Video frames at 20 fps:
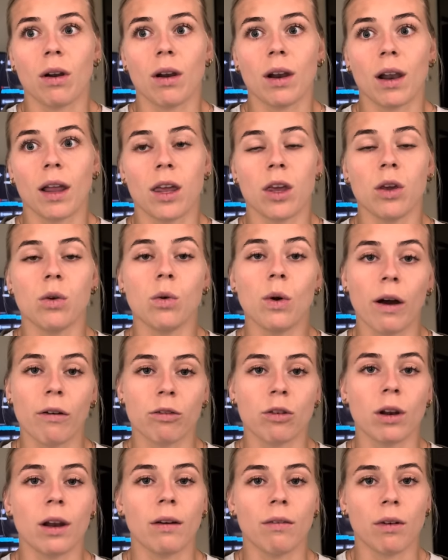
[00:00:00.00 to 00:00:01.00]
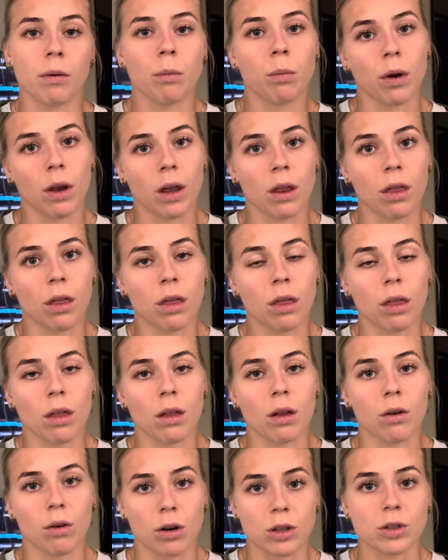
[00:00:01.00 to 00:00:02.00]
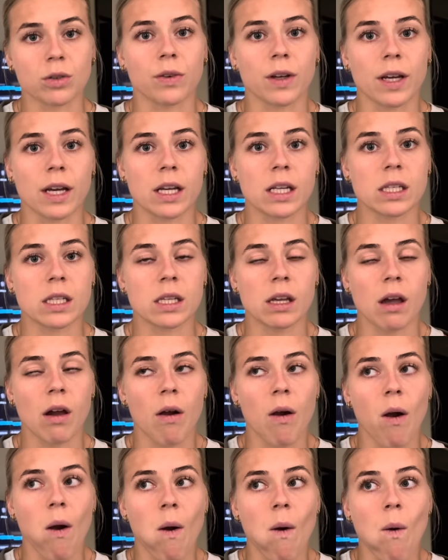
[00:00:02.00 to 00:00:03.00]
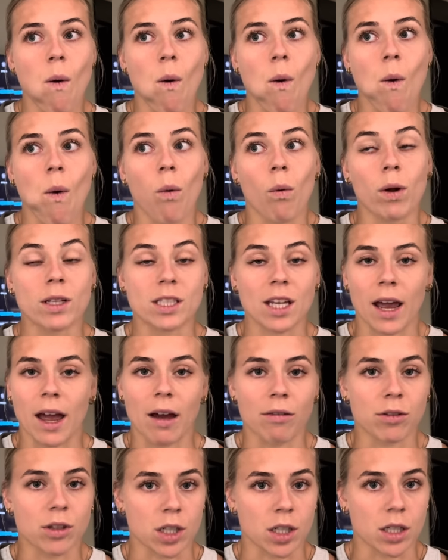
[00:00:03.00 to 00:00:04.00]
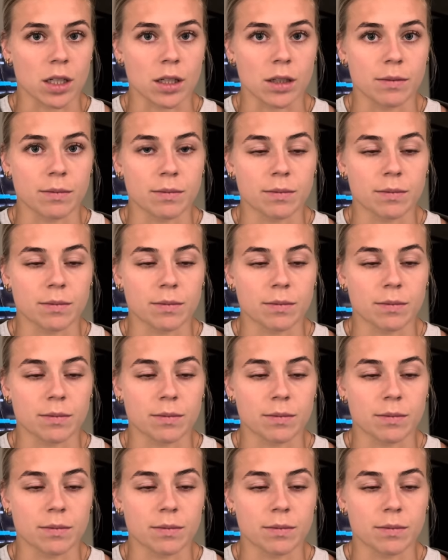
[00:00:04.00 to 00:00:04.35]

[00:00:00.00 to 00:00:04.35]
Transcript: like you have to live and breathe CrossFit, which I have done.